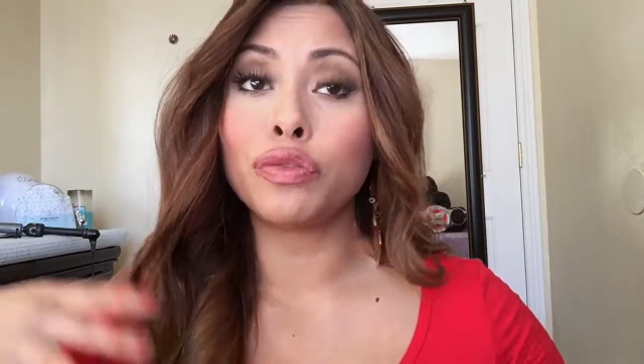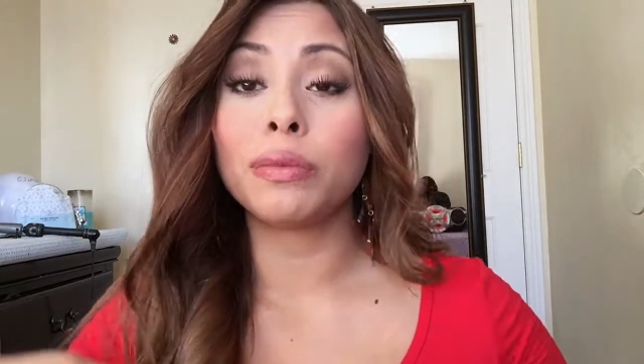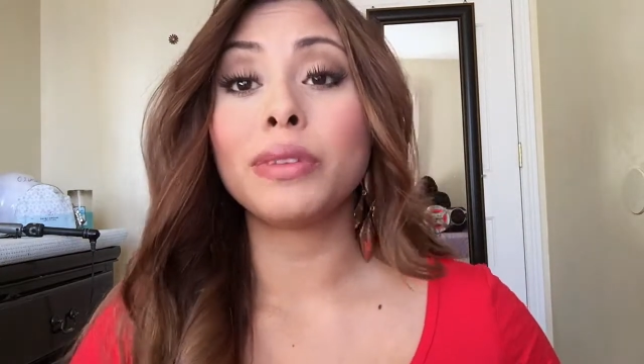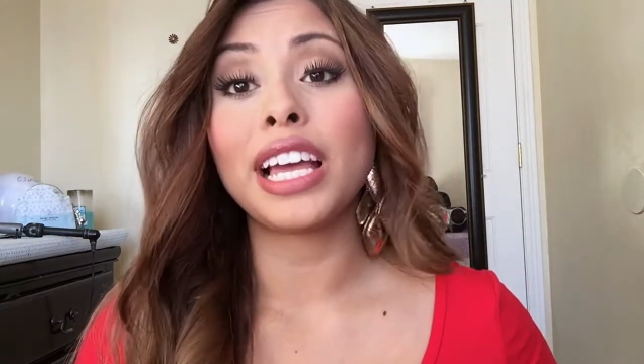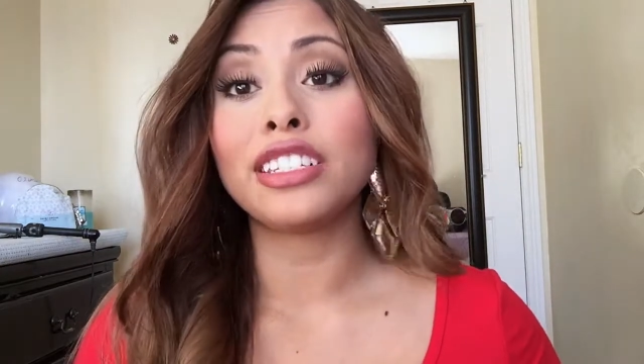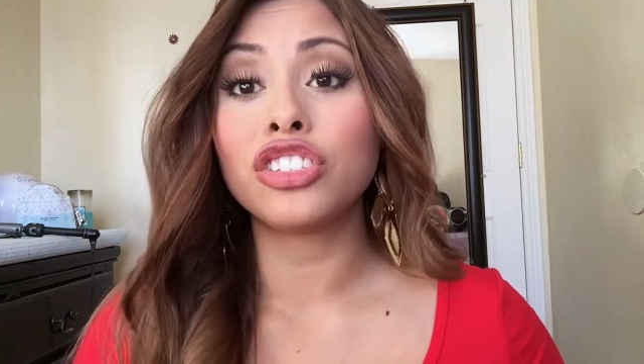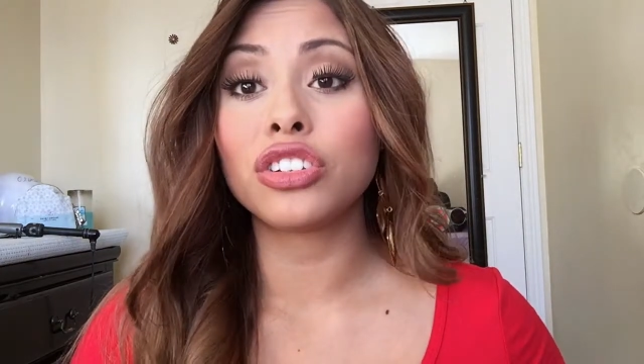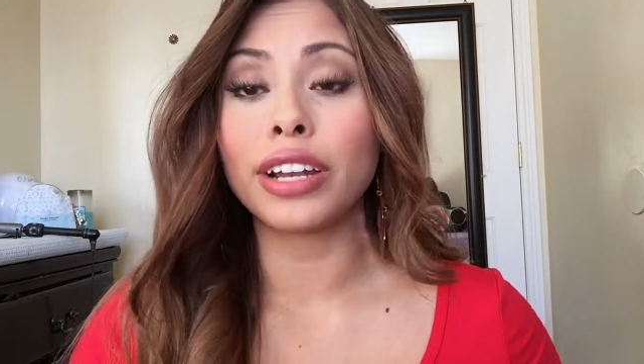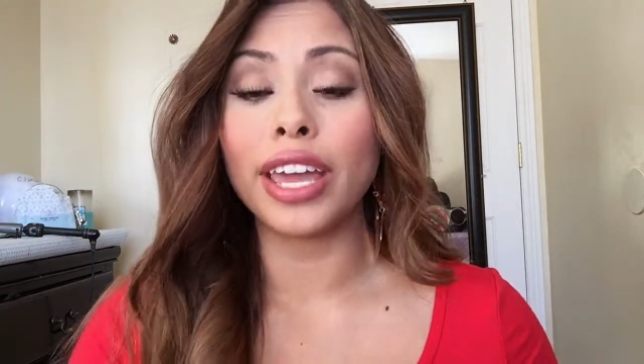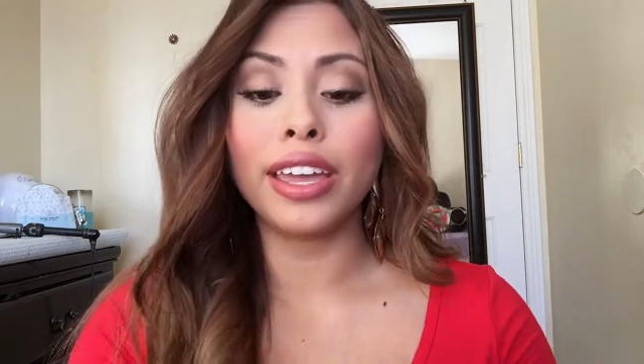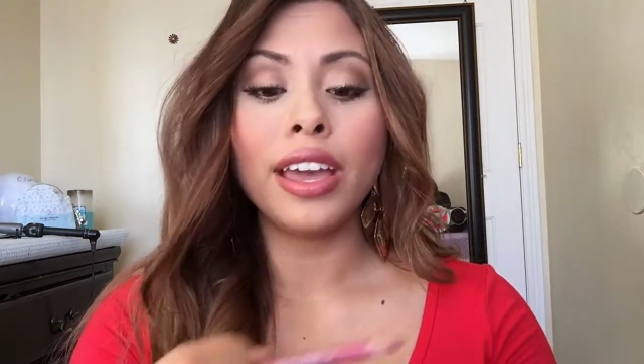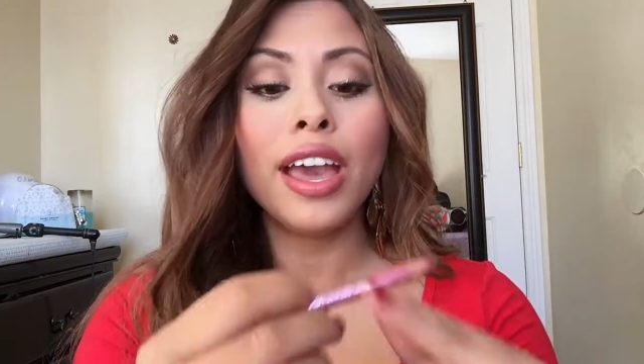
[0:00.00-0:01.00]
from
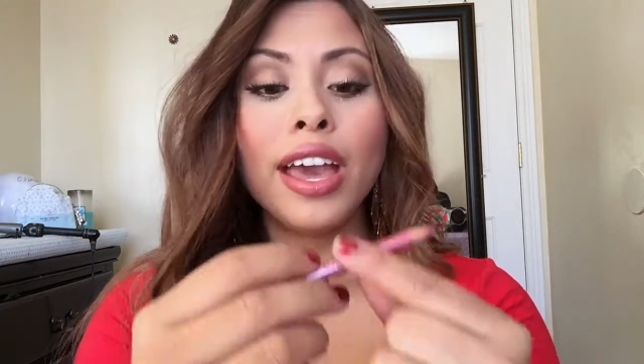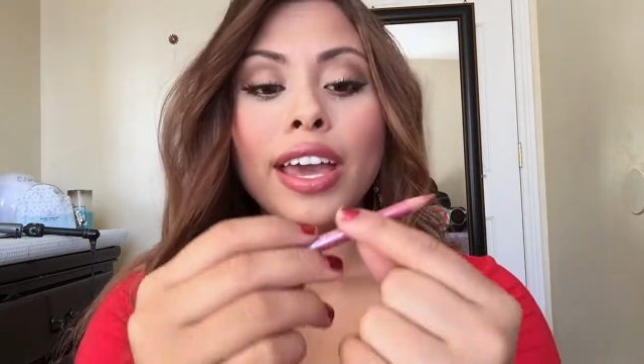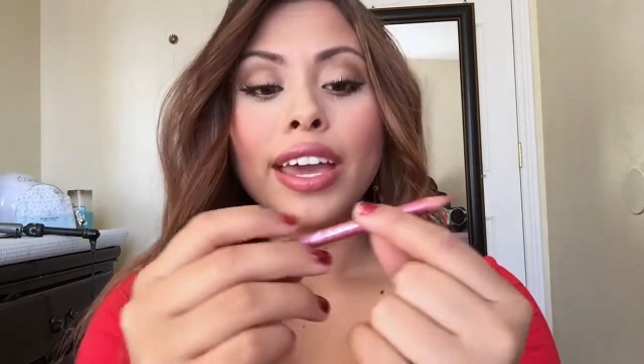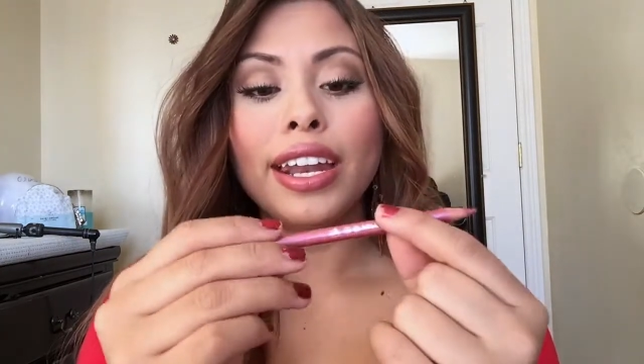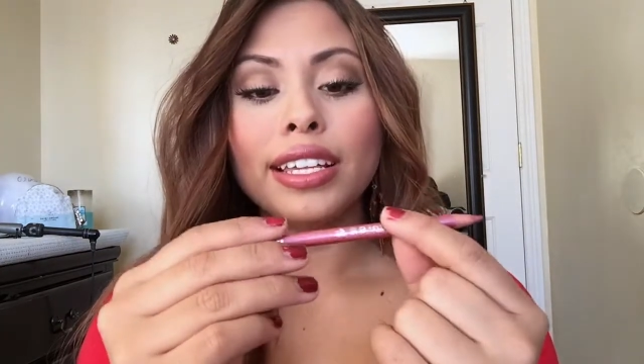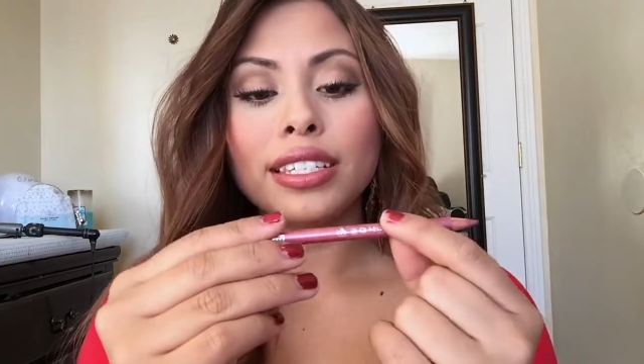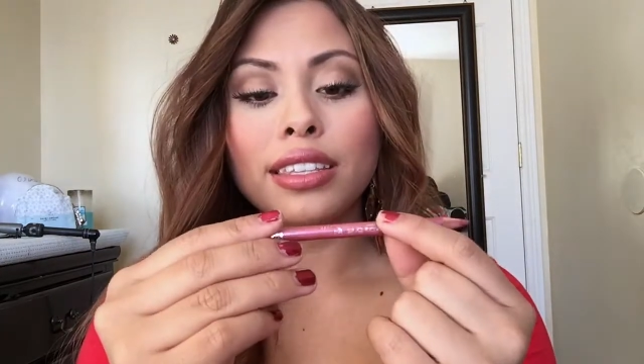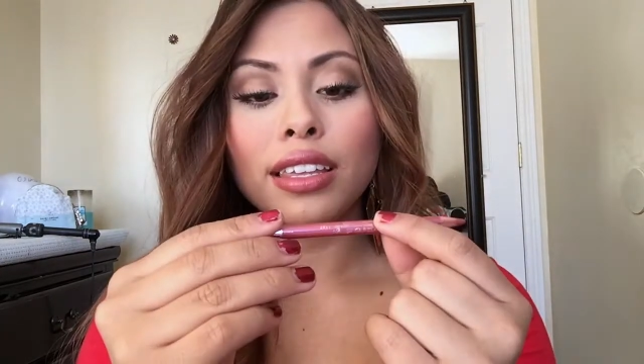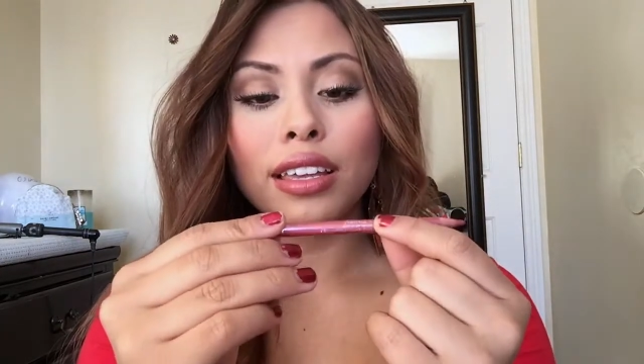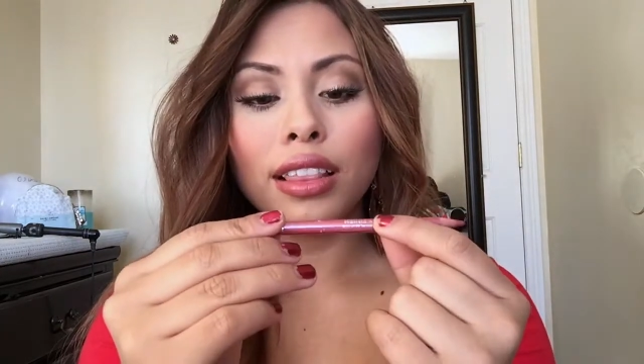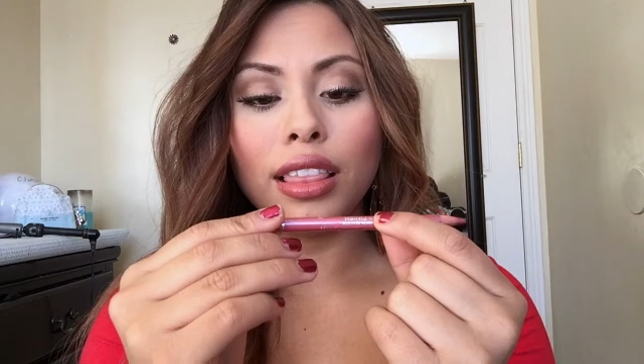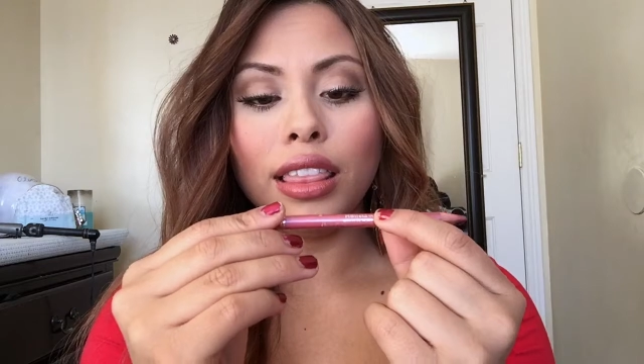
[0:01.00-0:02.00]
yesterday. It is
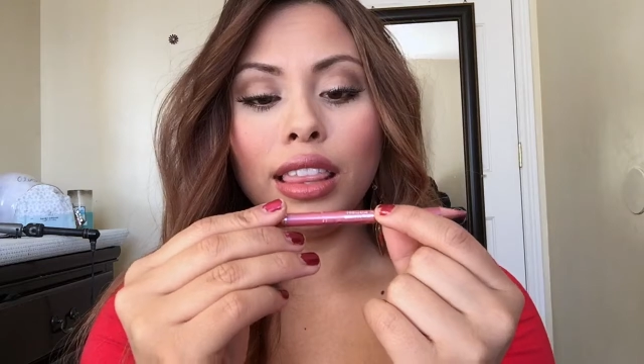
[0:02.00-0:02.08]
the